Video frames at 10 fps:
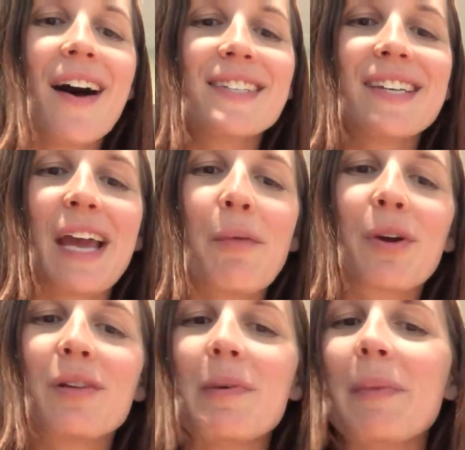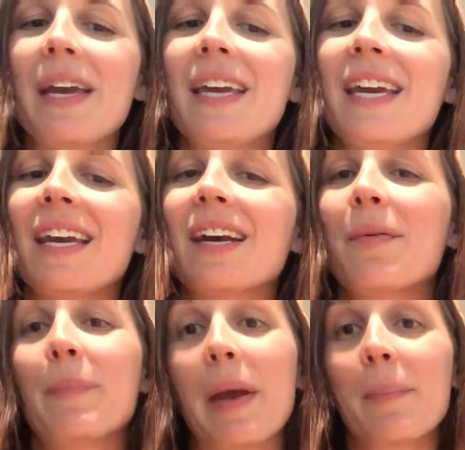Today we're going to be making
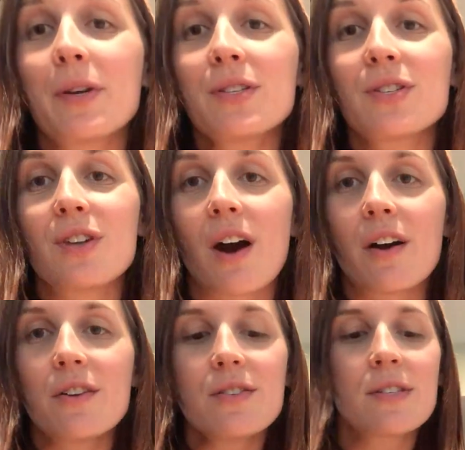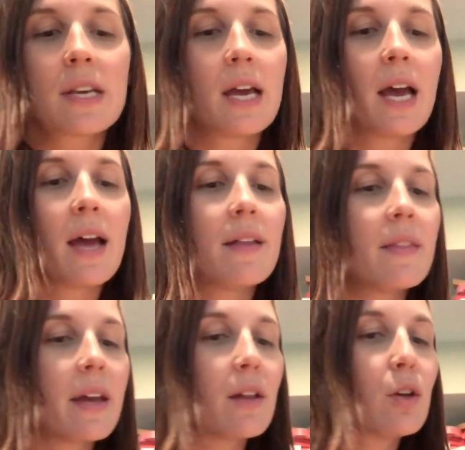paper stars,
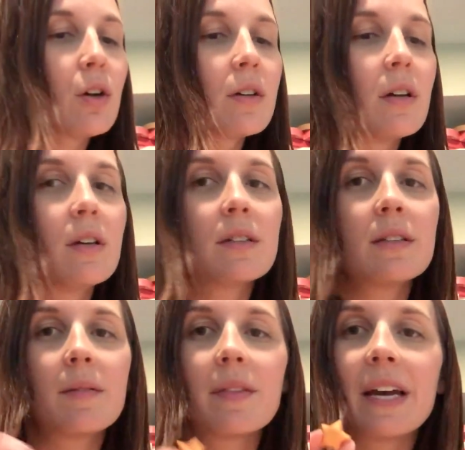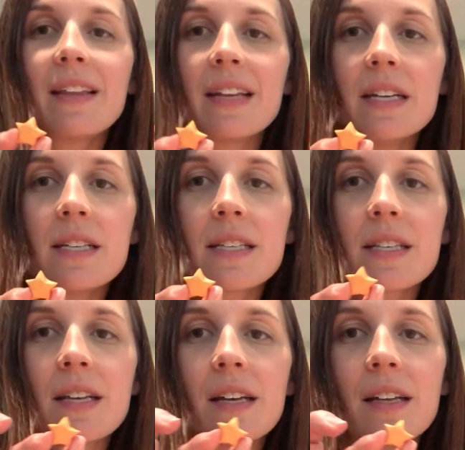and they look like this,
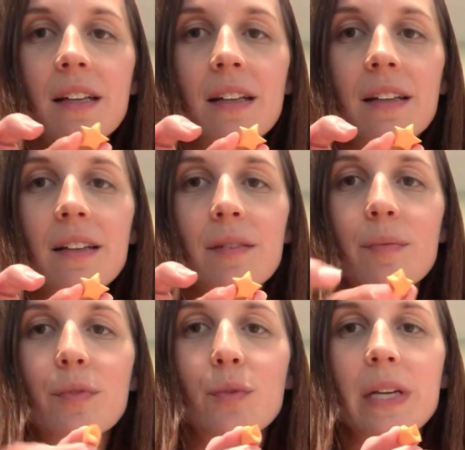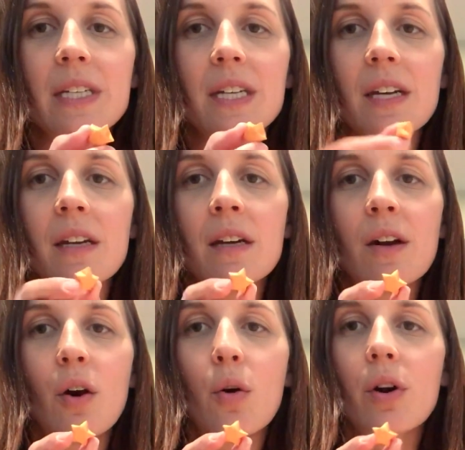3D
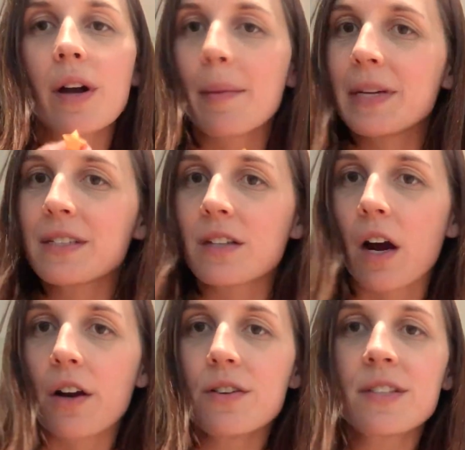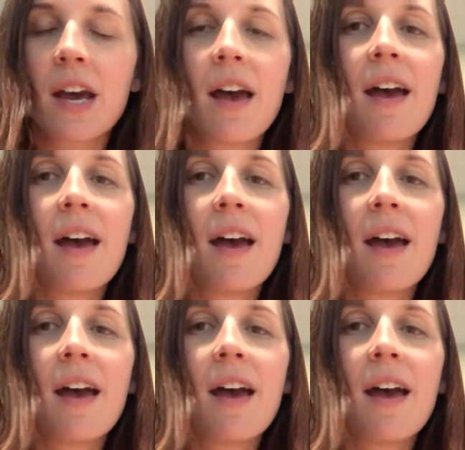origami stars.